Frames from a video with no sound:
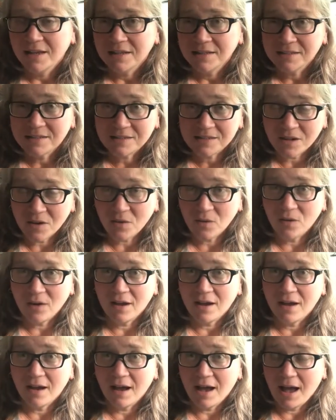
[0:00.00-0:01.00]
So
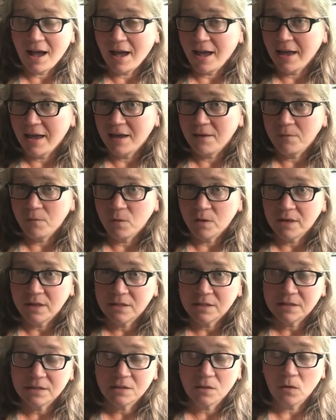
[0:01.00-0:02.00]
I
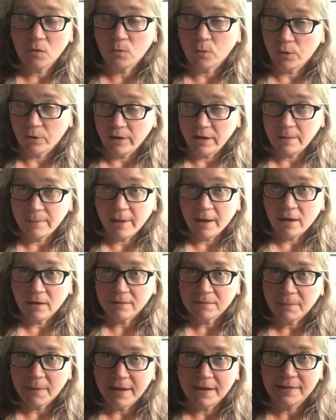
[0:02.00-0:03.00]
was worried
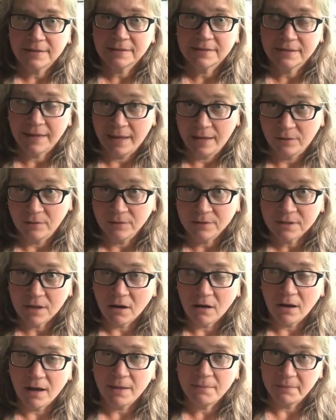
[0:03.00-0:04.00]
about my scales
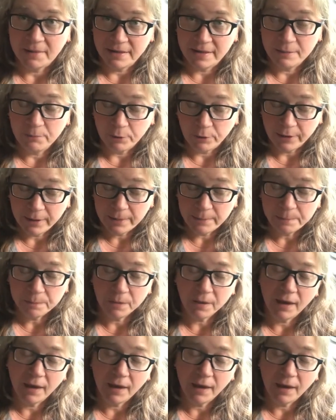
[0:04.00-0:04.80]
on Monday morning